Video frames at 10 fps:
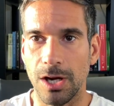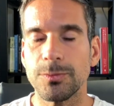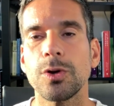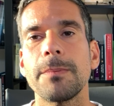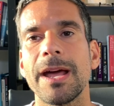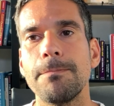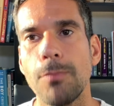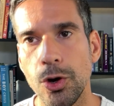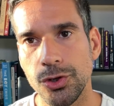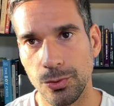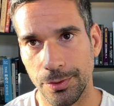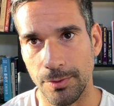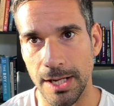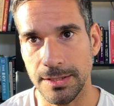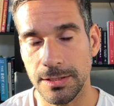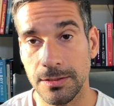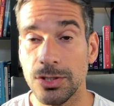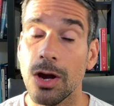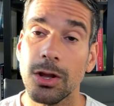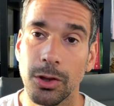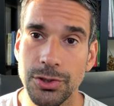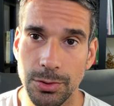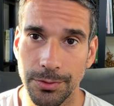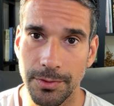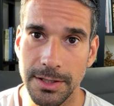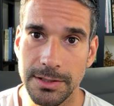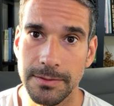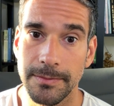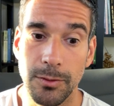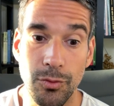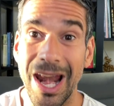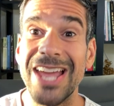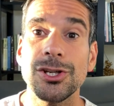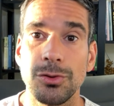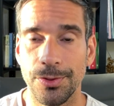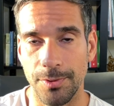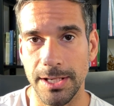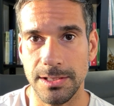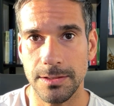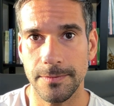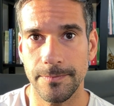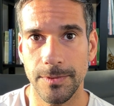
I'm talking about emotional threats, psychological threats, relational threats,